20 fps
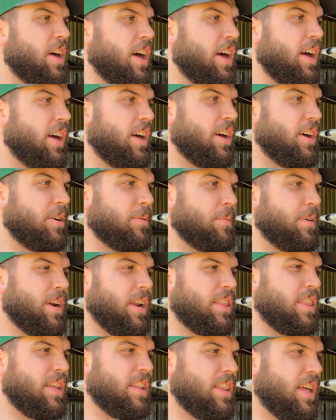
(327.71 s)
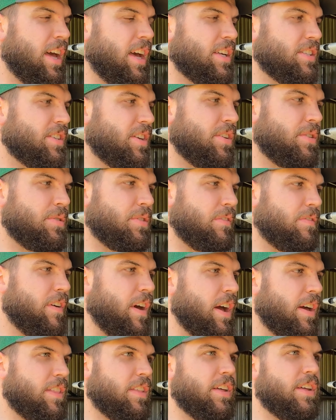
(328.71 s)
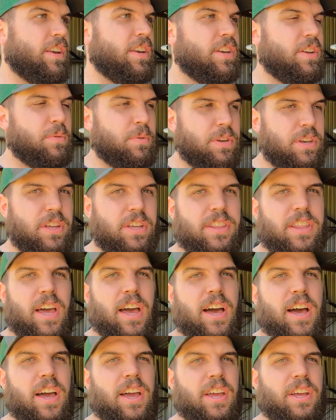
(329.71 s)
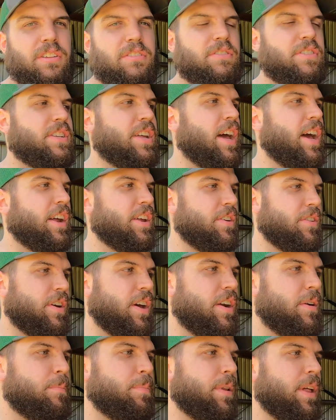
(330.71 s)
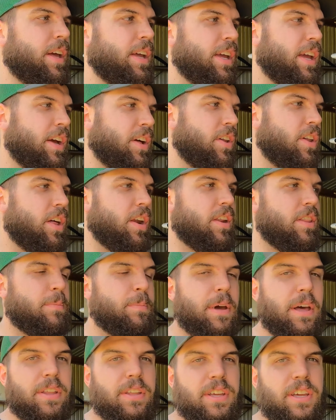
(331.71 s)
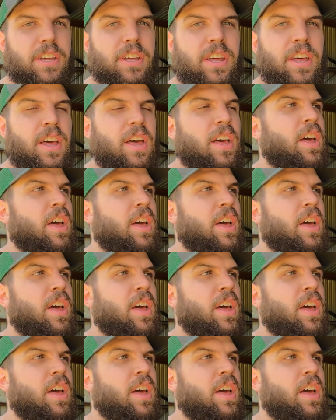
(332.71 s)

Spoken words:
And I think that has to do with the fact that when you get that high angle of attack, you're kind of blanking a lot of the belly.